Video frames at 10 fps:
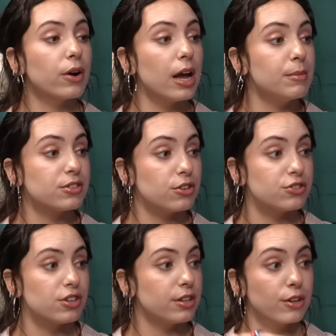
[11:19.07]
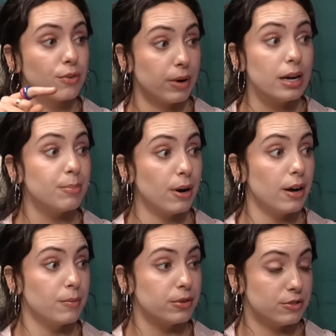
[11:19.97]
Okay, I misunderstood. The
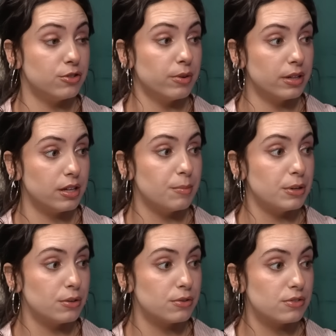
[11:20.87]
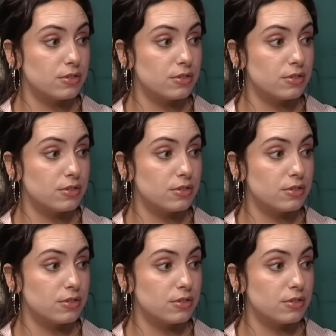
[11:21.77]
grandpa was doing the abuse.